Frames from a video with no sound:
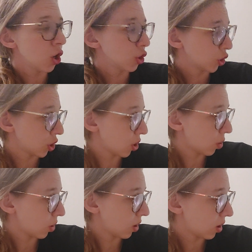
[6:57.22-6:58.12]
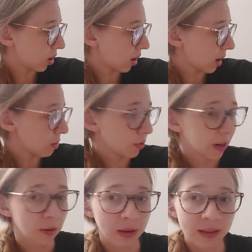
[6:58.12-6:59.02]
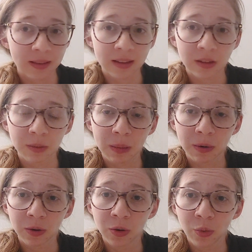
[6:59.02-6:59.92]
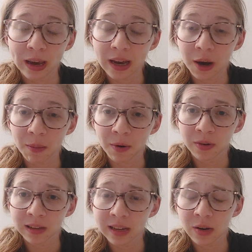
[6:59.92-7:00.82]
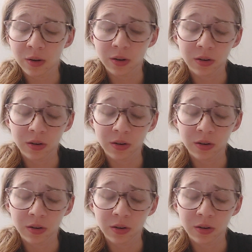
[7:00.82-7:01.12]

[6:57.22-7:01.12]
So I would recommend that to people who wake up early or